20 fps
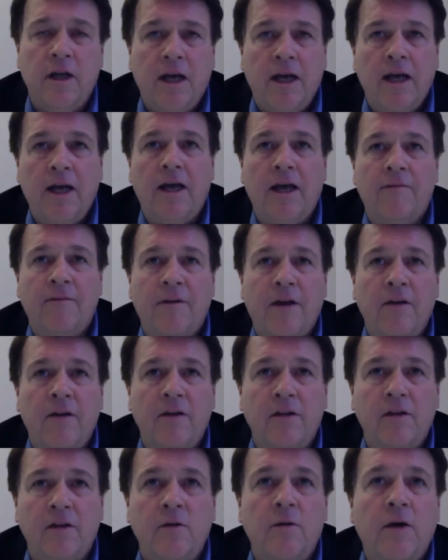Hey, I found
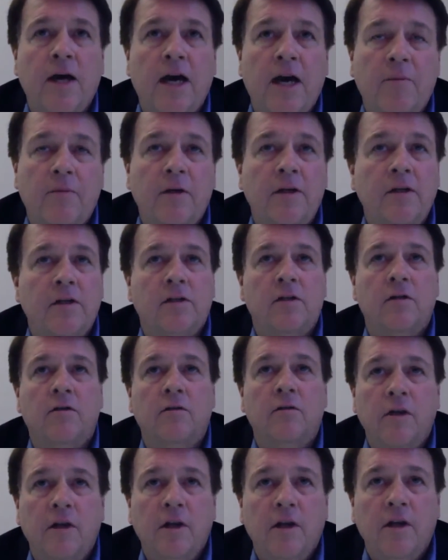this new app. And
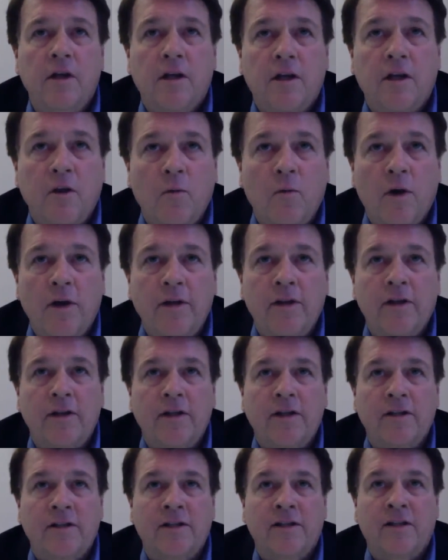so, you know, one of the
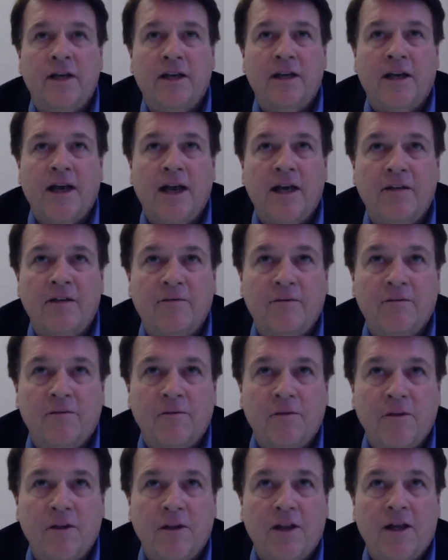things that I kind of
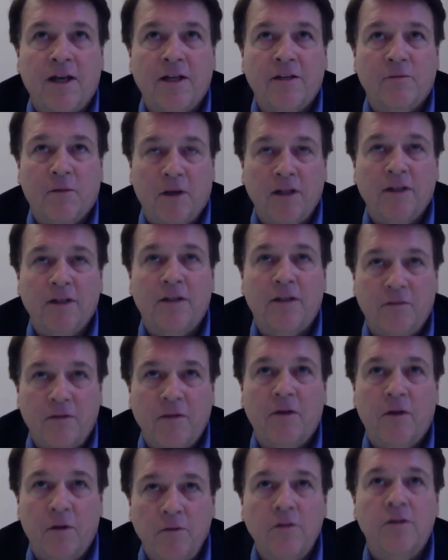realized relative
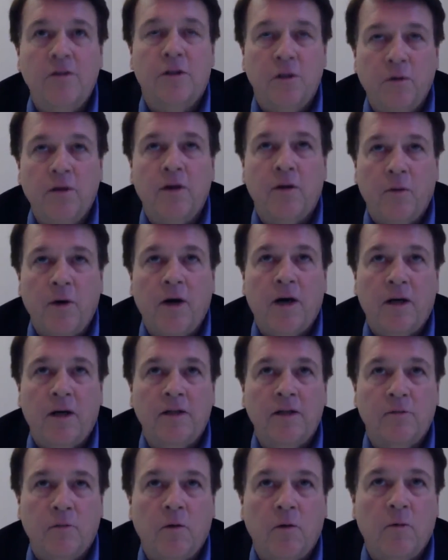to who's doing it well
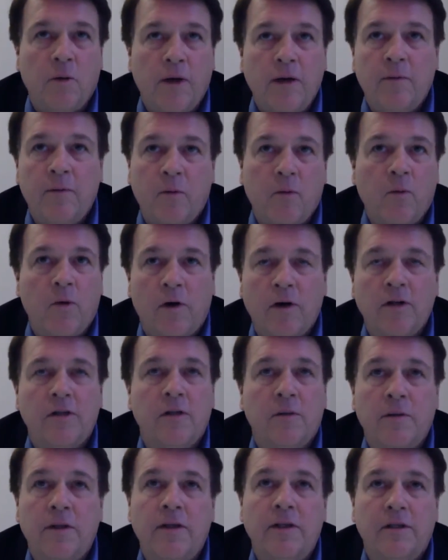is, well, wait a minute, where are
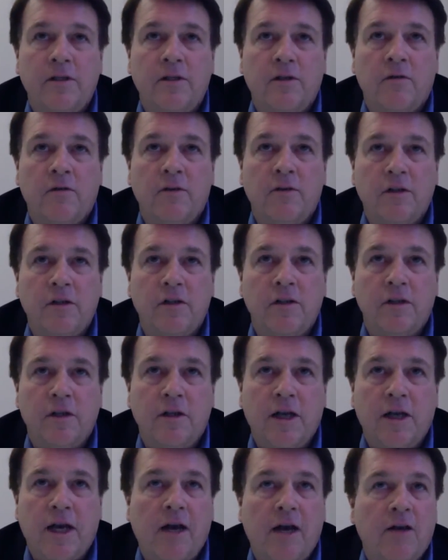some of these services
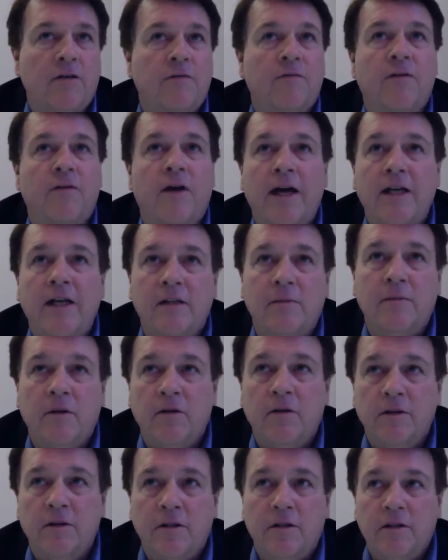and how do you find some of those?